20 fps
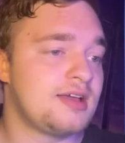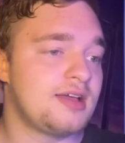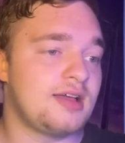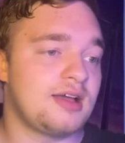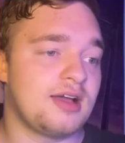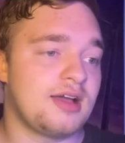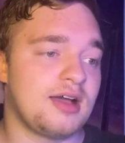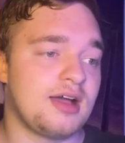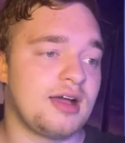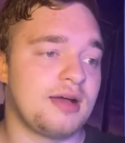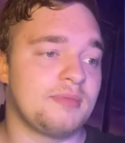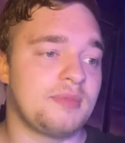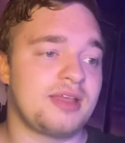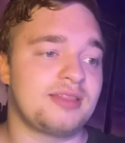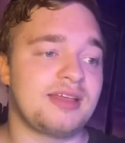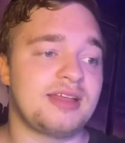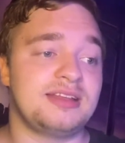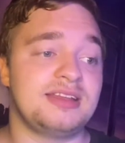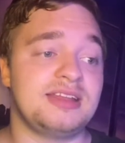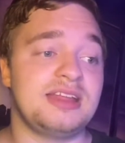And
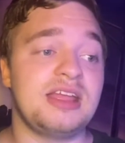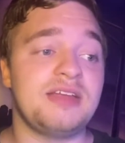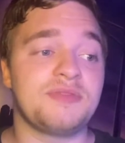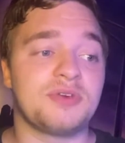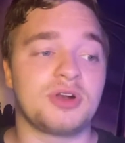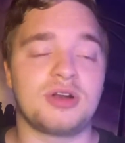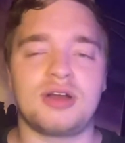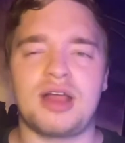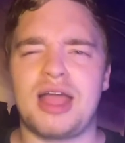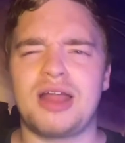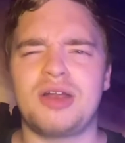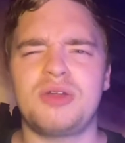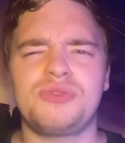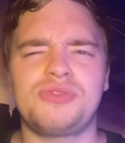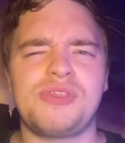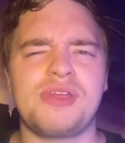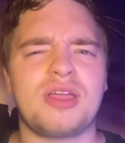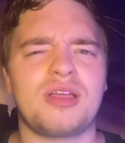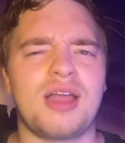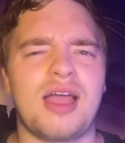then Deaver, I don't
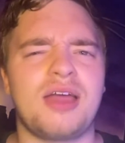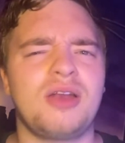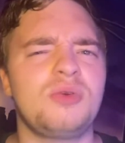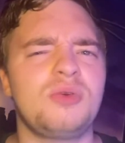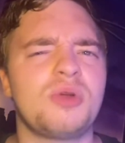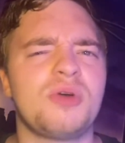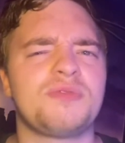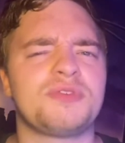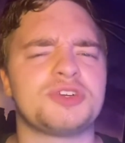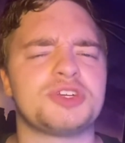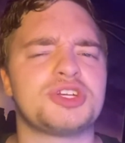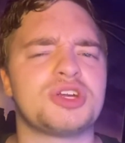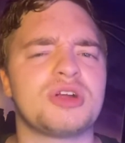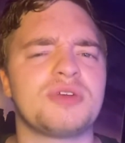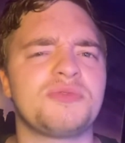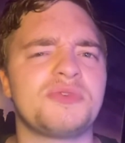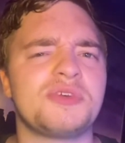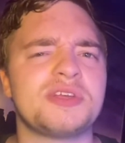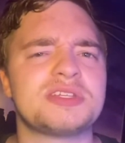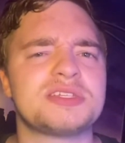know for sure
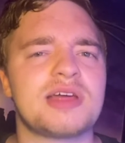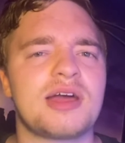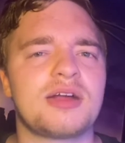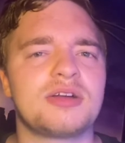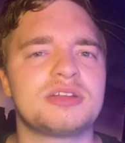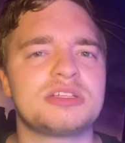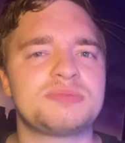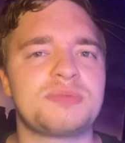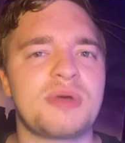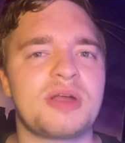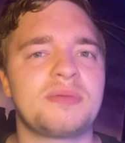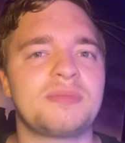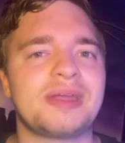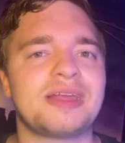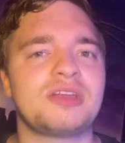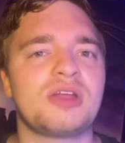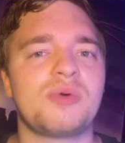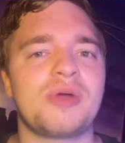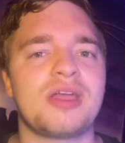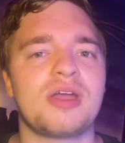if we saw her in Spider-Man
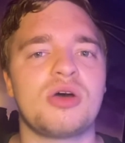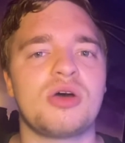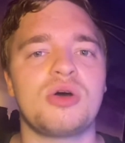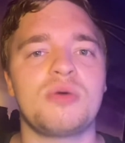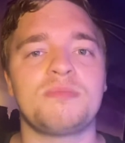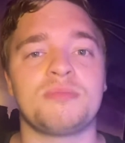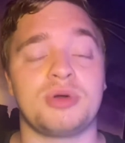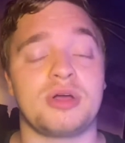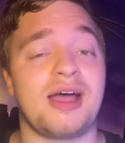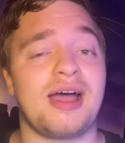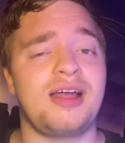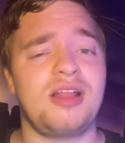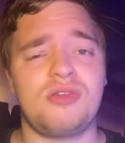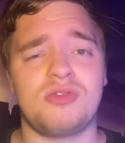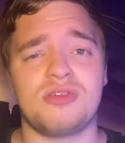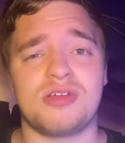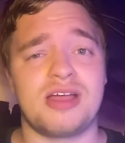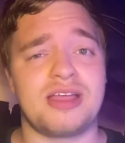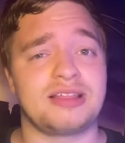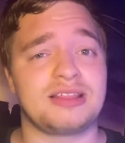No Way Home, but I
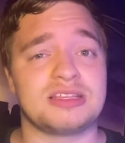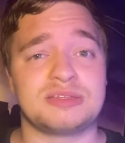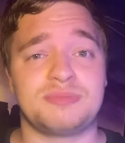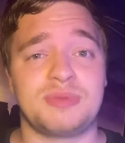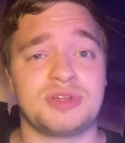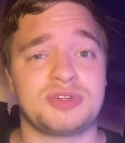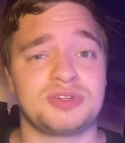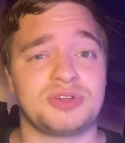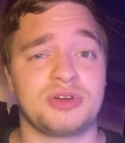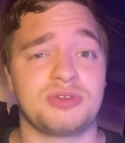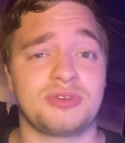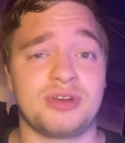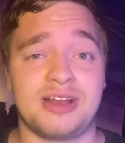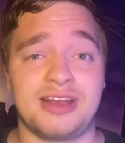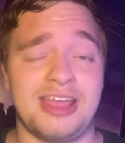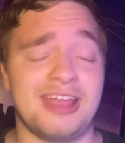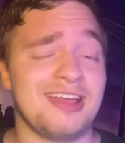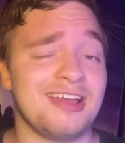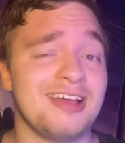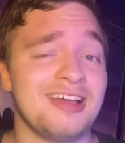don't like this bitch
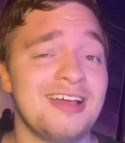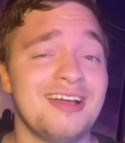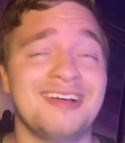already.